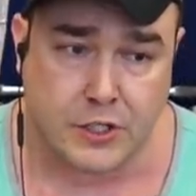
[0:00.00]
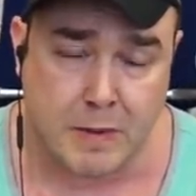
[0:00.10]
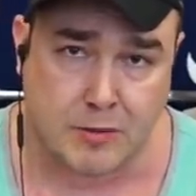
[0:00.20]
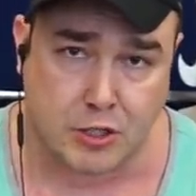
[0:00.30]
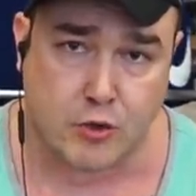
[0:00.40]
to
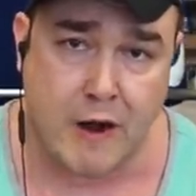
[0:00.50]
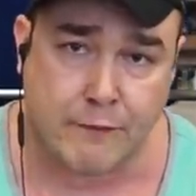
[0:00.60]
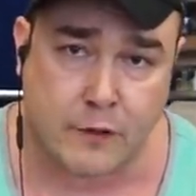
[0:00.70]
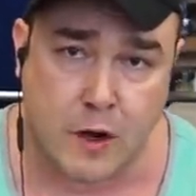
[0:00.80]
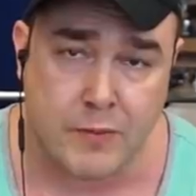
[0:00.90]
be able to
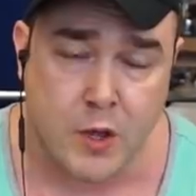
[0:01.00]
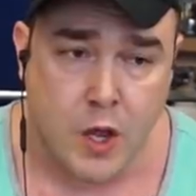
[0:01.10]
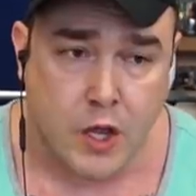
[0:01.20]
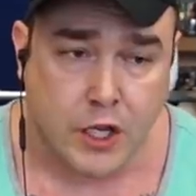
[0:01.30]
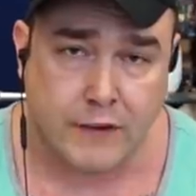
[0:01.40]
drive from
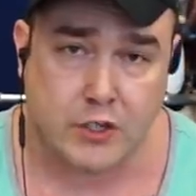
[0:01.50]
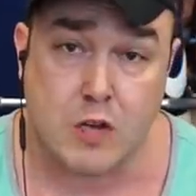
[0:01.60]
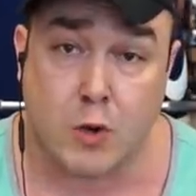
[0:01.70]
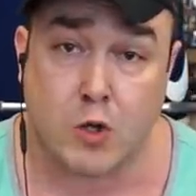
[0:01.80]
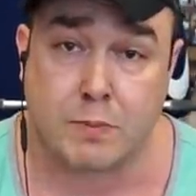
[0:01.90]
gives
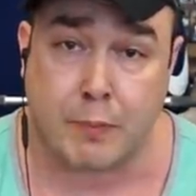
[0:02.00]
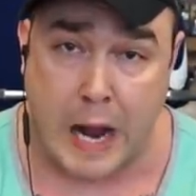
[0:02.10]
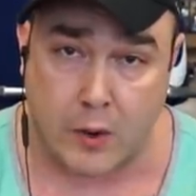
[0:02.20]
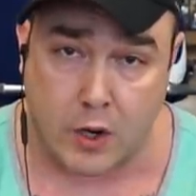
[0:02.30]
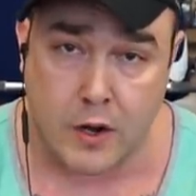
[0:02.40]
you the most
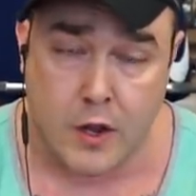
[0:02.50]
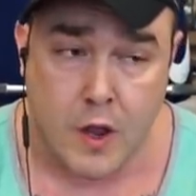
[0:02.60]
power.